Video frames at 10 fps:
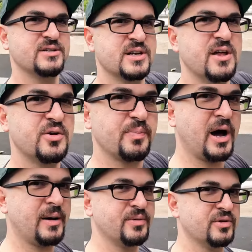another
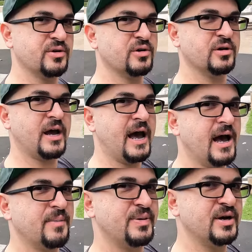popular
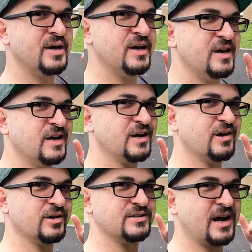app
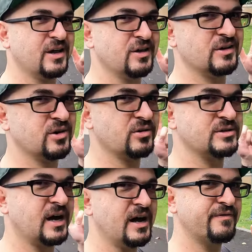here in Thailand called
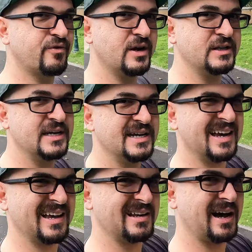Thai Friendly,
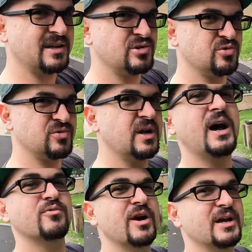and I do
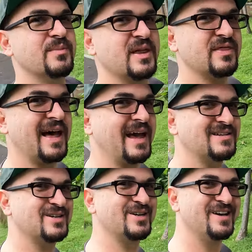not recommend
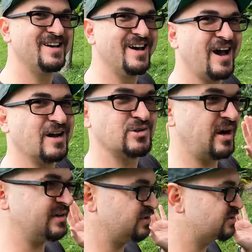that. I
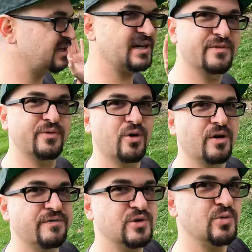tried using it for a
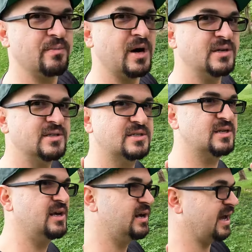few months
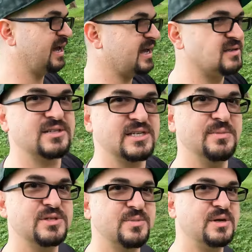and
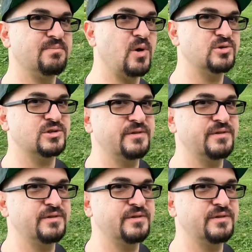seems to be mostly